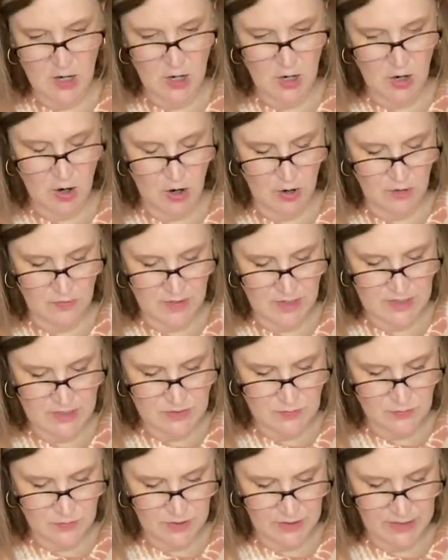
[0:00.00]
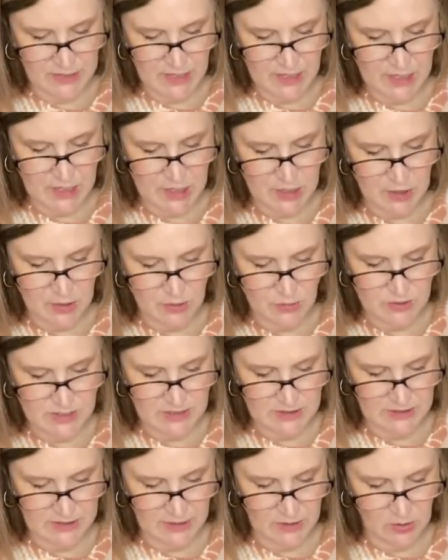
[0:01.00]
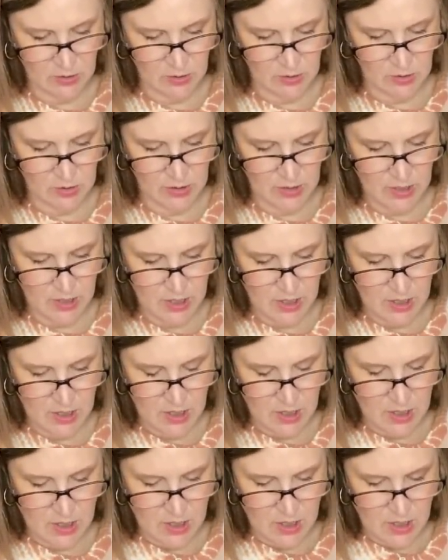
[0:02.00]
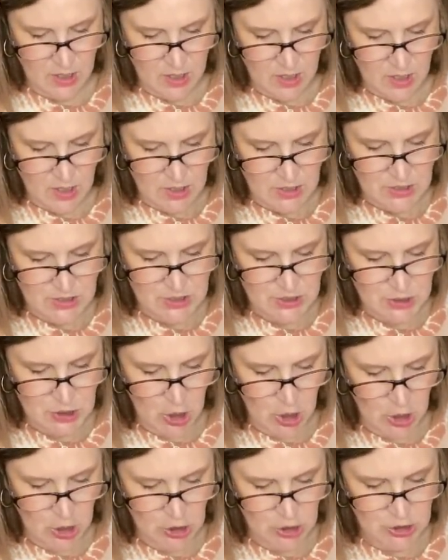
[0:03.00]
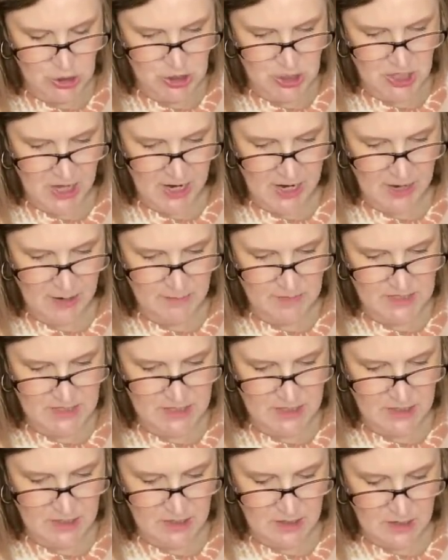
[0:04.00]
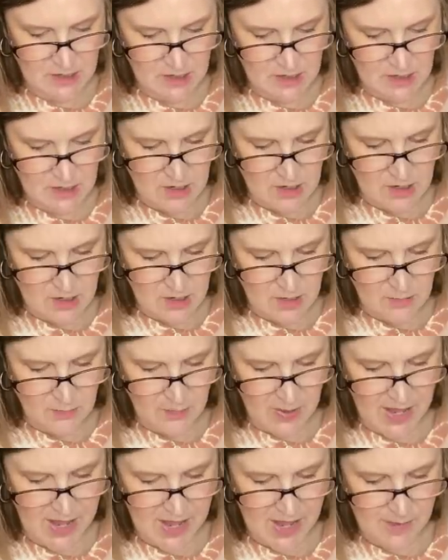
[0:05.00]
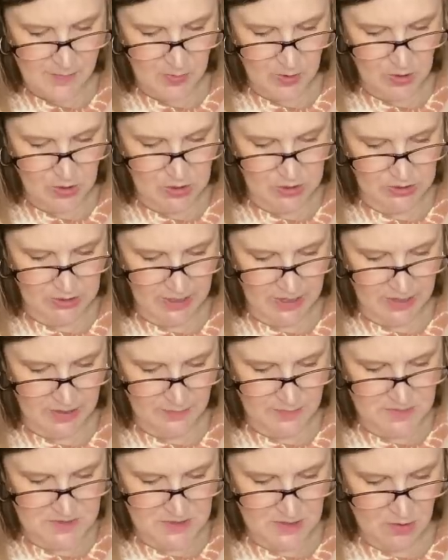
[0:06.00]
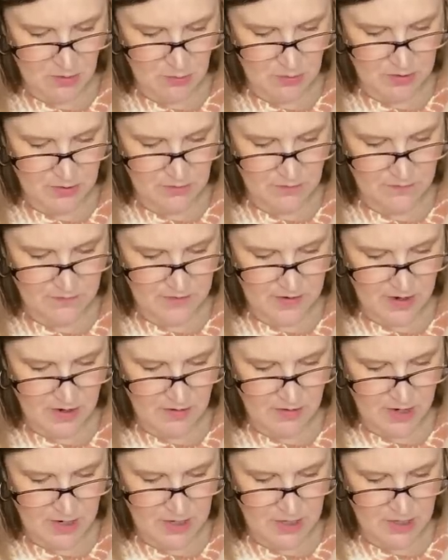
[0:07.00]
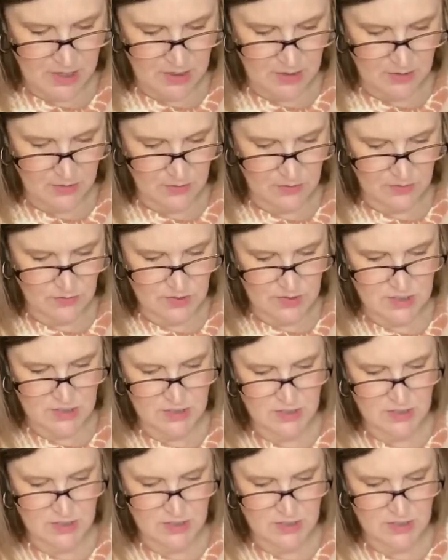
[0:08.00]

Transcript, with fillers: are these really cute little star-shaped paper clips. Oh, they're very cute.